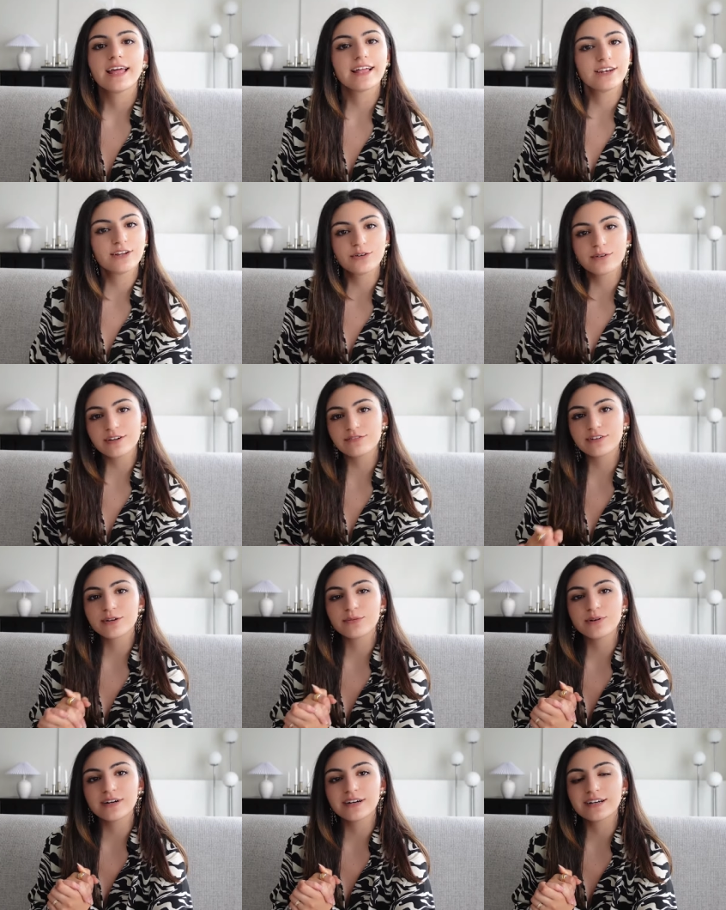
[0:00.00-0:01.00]
Hello
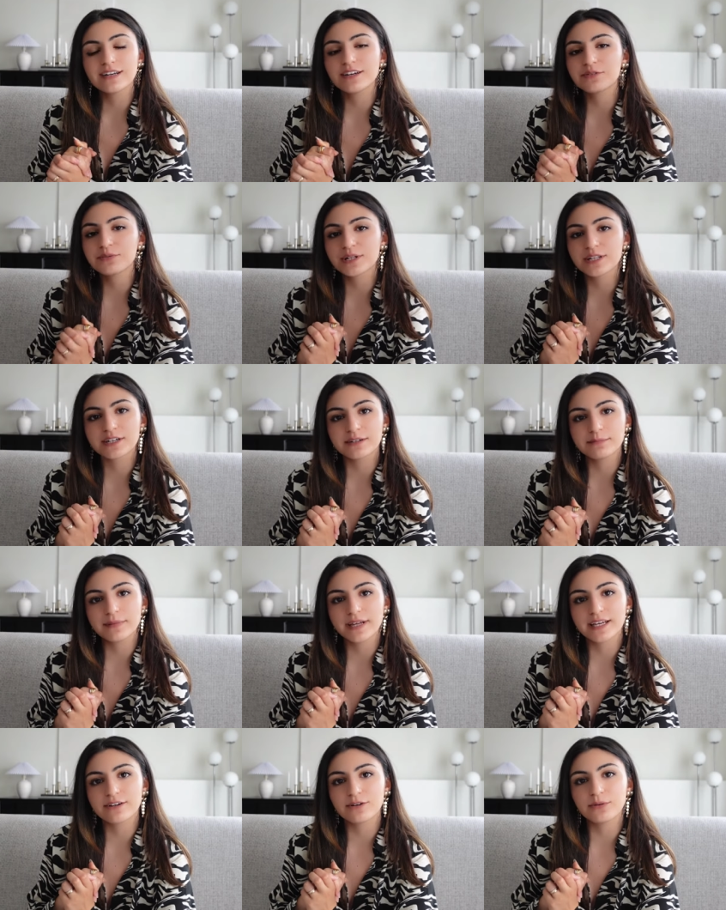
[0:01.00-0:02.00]
everyone, welcome
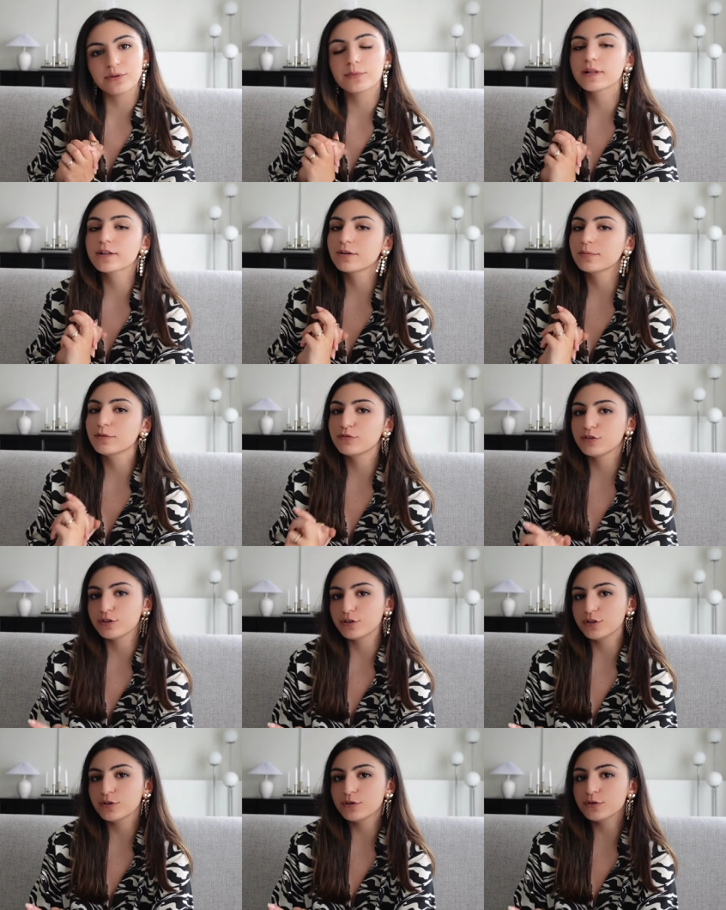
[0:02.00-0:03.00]
back, or welcome if you're
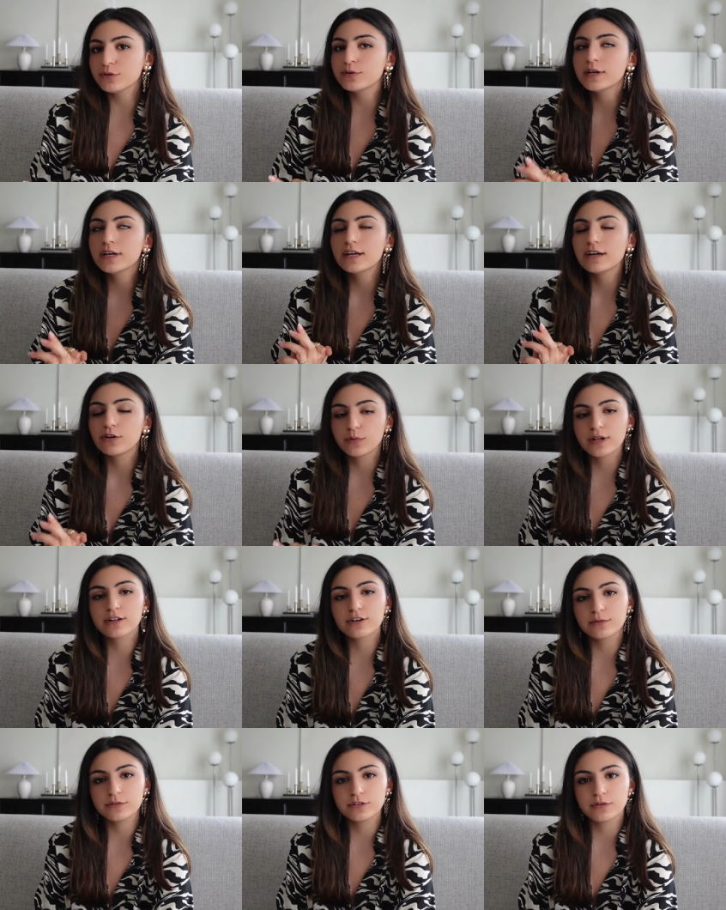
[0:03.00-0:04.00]
new,
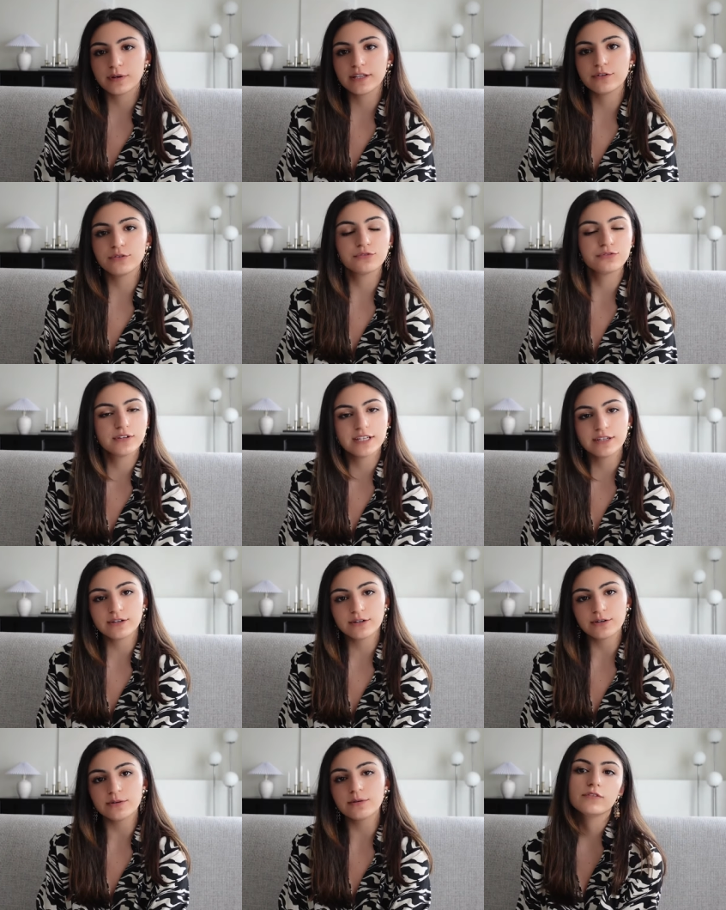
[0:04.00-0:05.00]
welcome to a new
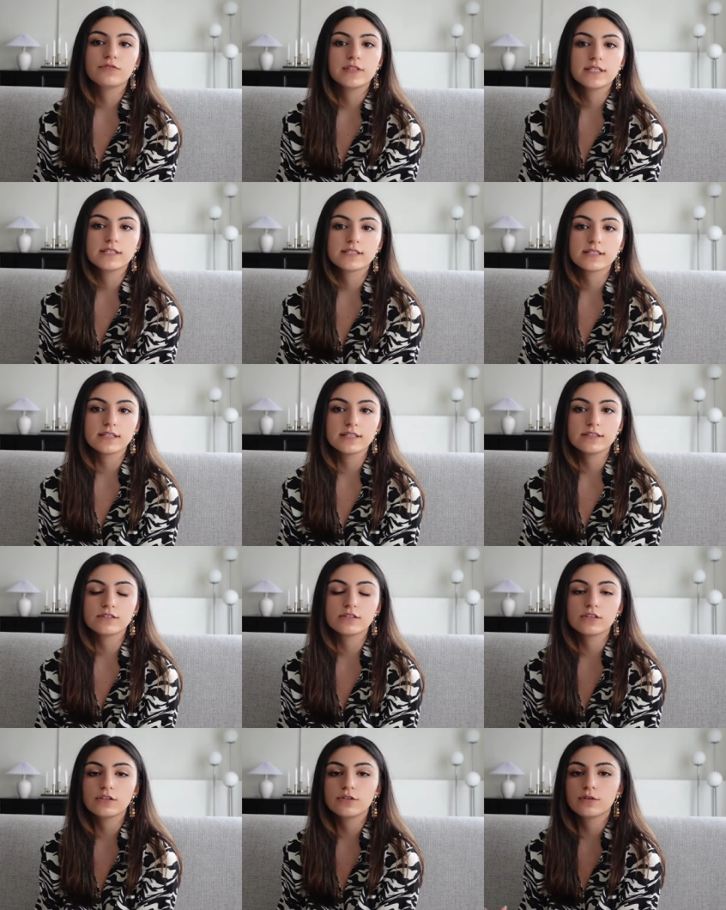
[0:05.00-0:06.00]
video. If this
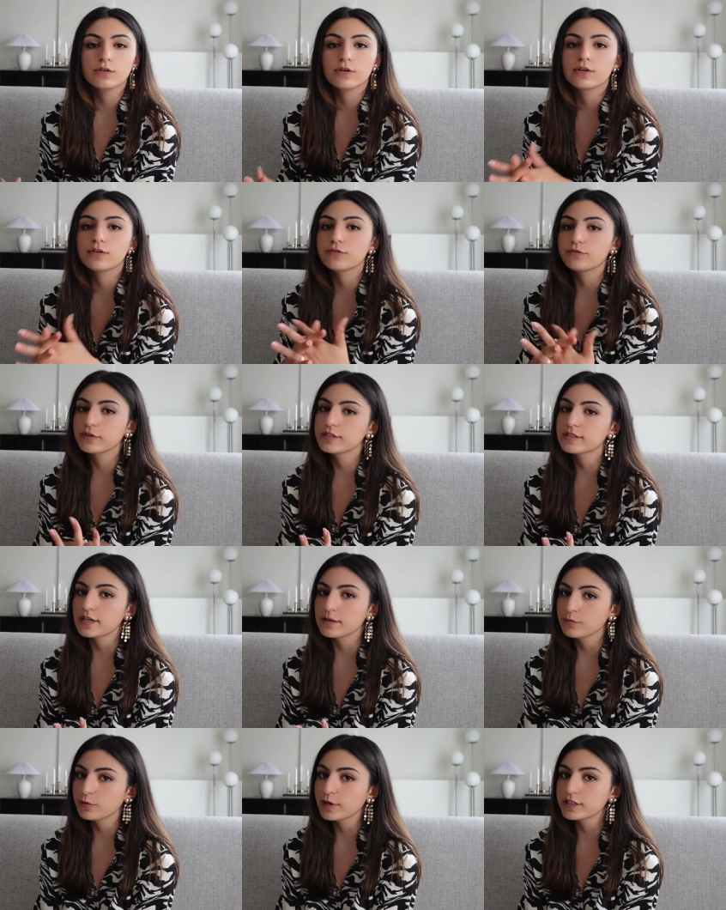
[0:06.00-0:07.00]
is your first
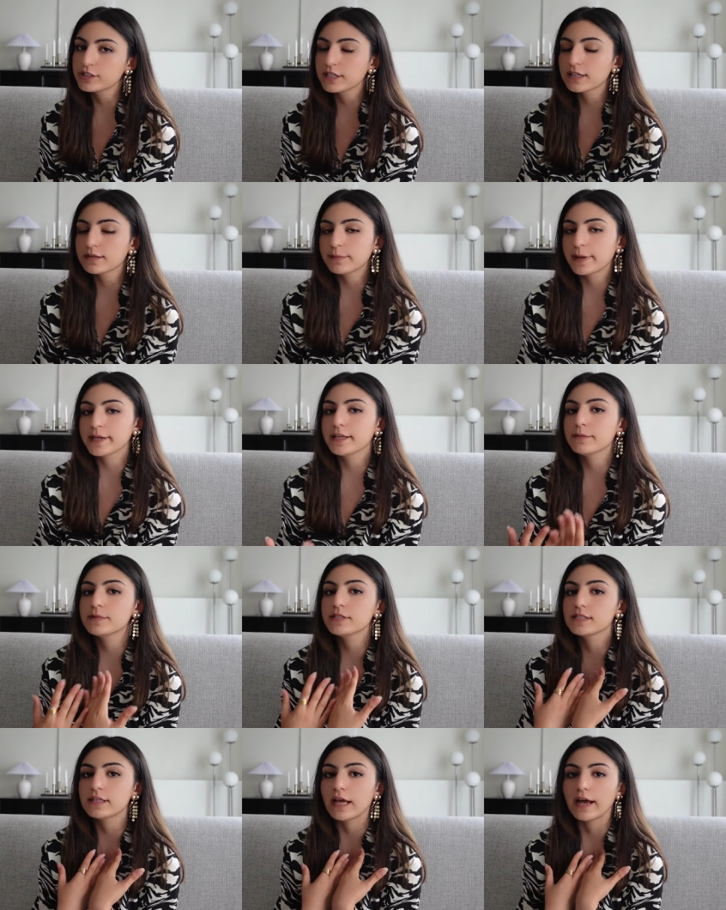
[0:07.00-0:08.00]
time watching, my name
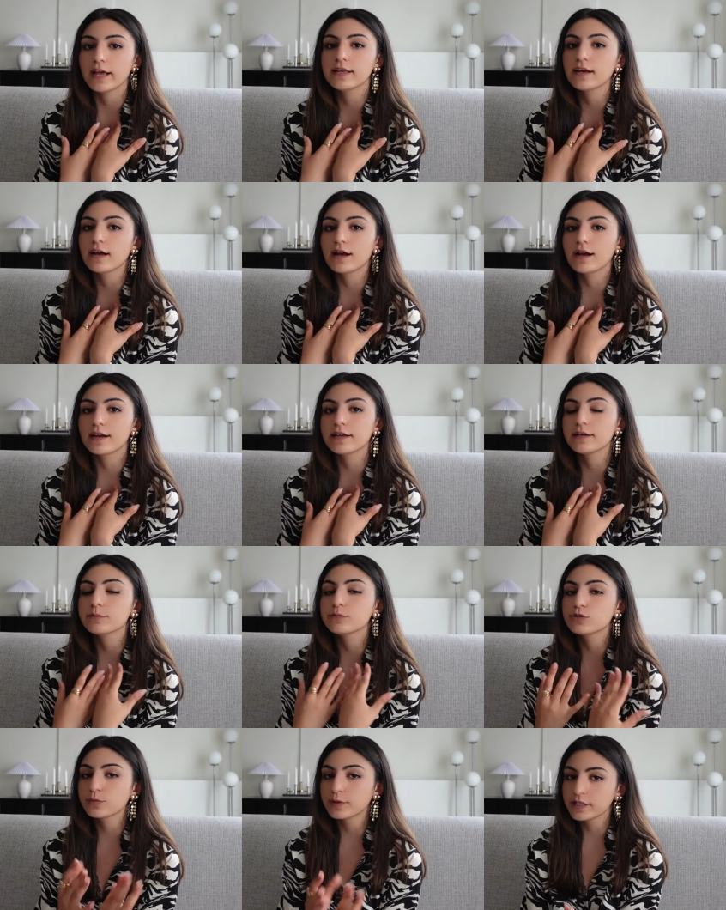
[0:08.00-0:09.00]
is Dalia, I
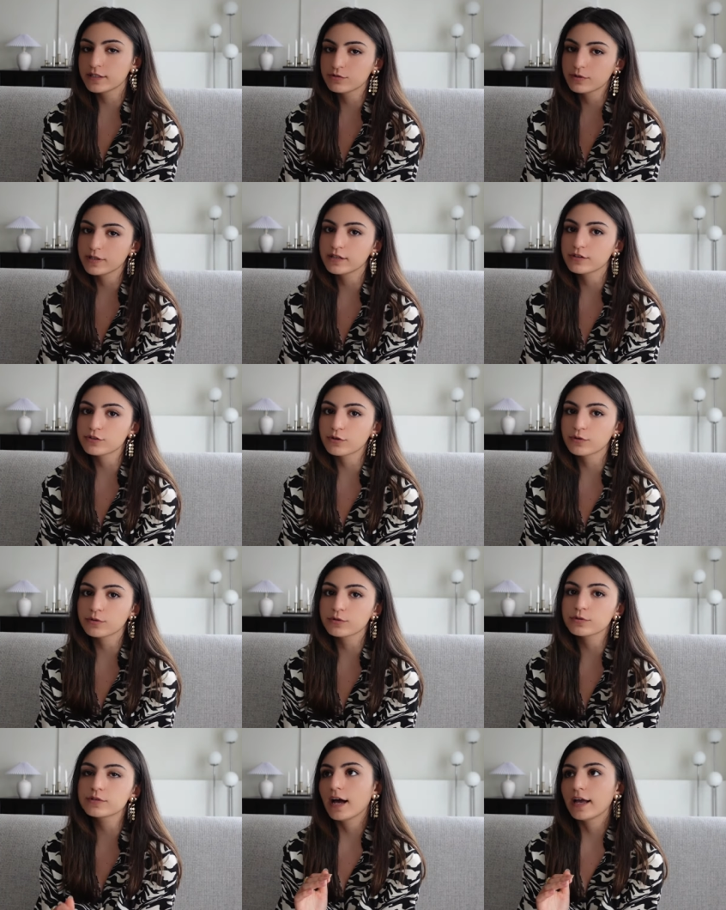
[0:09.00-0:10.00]
am 22 years
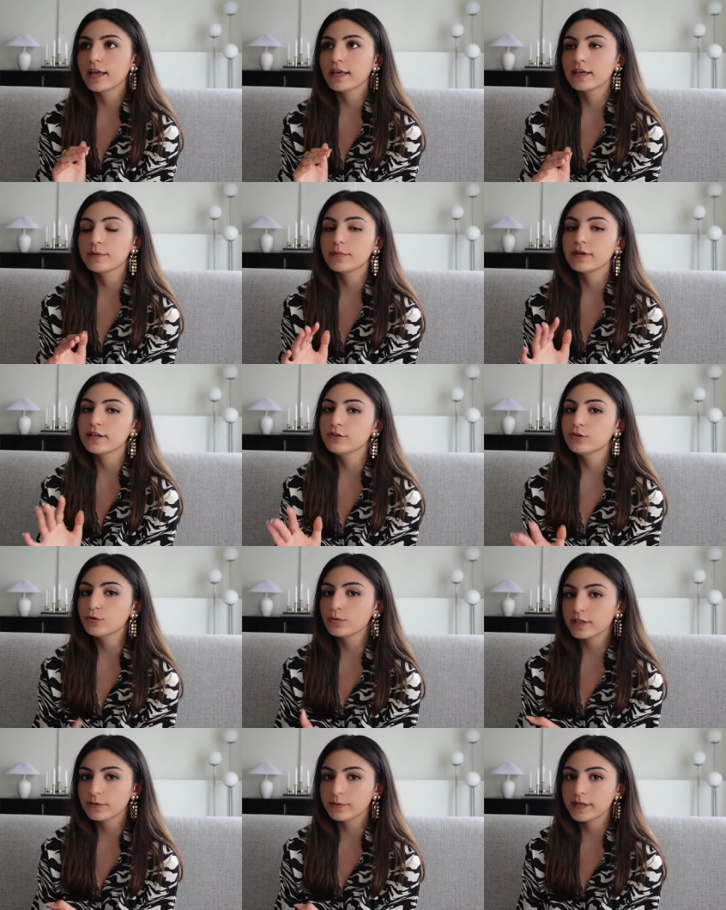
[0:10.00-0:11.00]
old, I am a
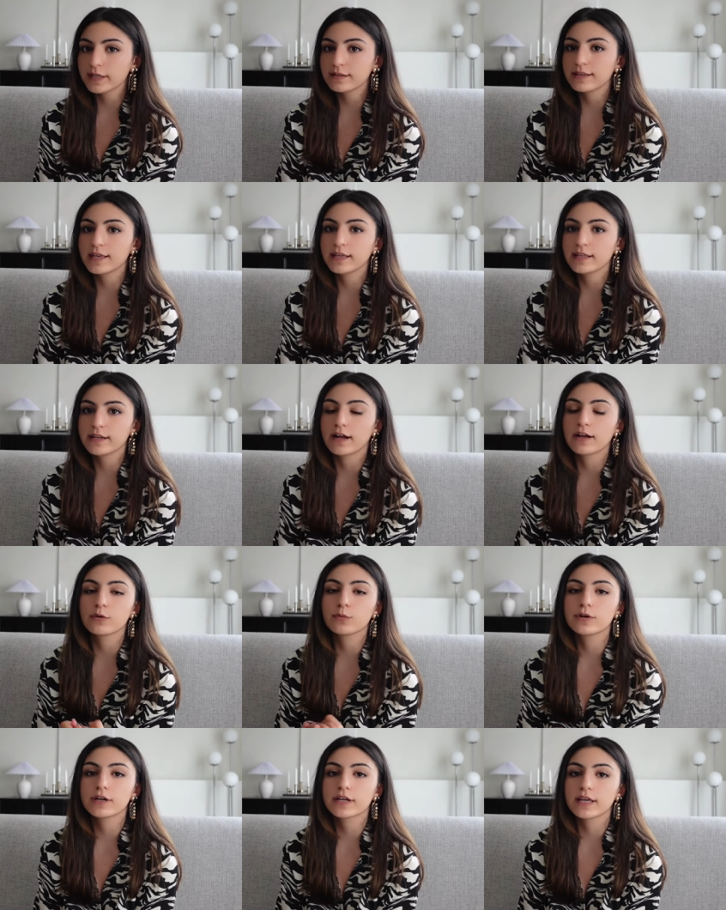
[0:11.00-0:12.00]
newlywed and I
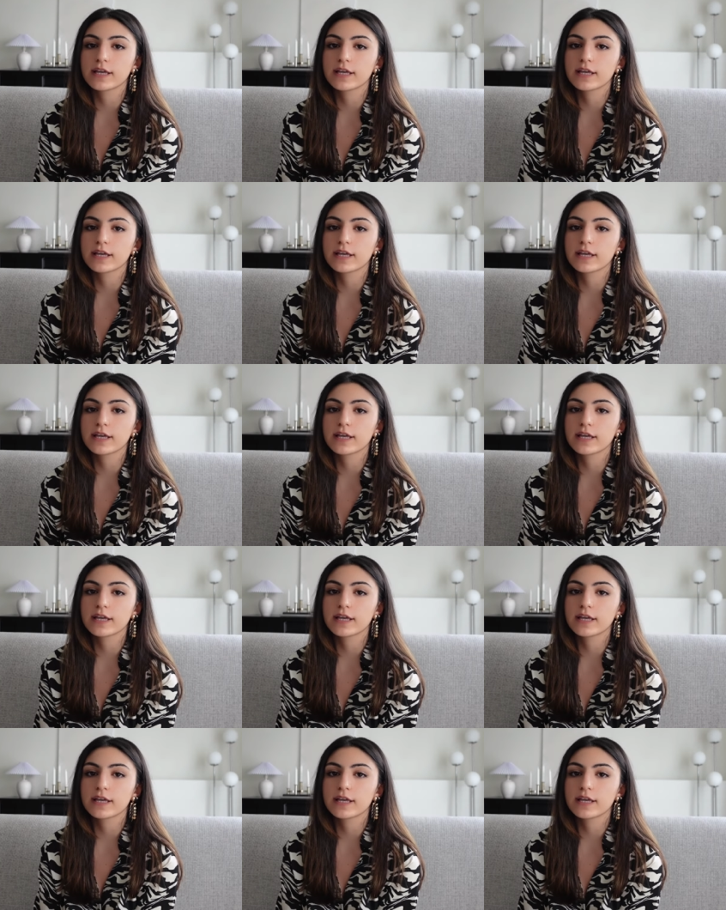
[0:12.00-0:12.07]
work